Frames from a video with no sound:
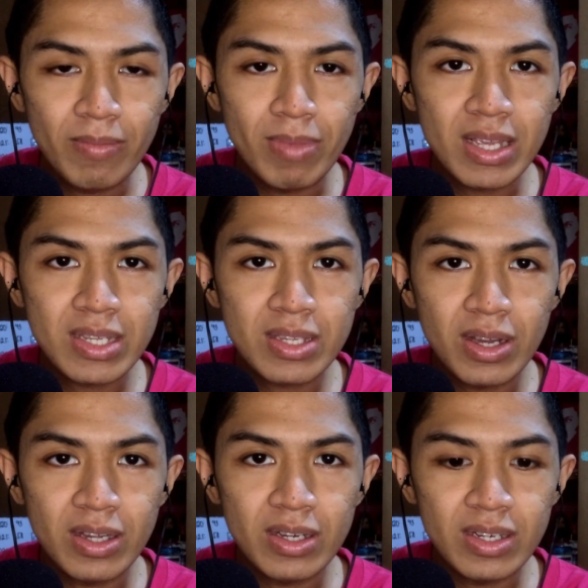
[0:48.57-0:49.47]
based
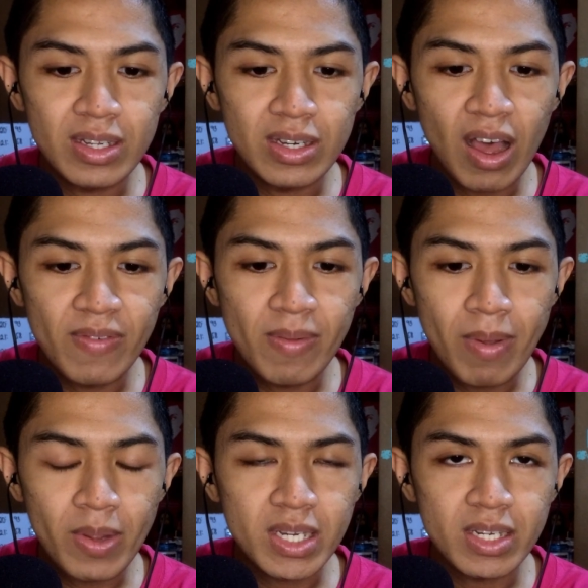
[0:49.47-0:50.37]
on the novel
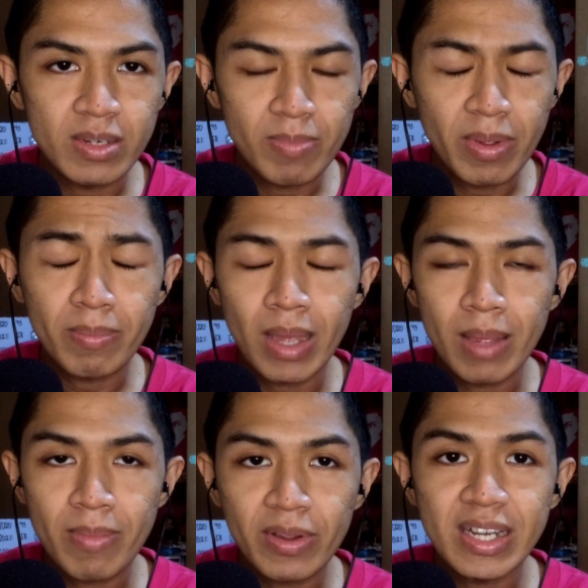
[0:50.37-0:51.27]

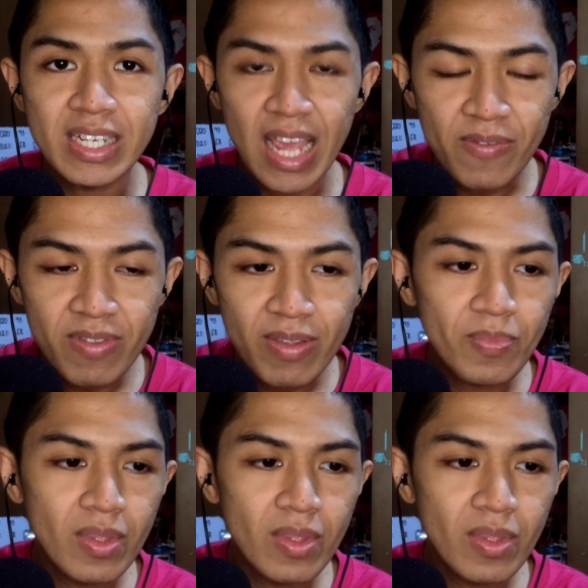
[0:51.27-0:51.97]
by Miriam Taves,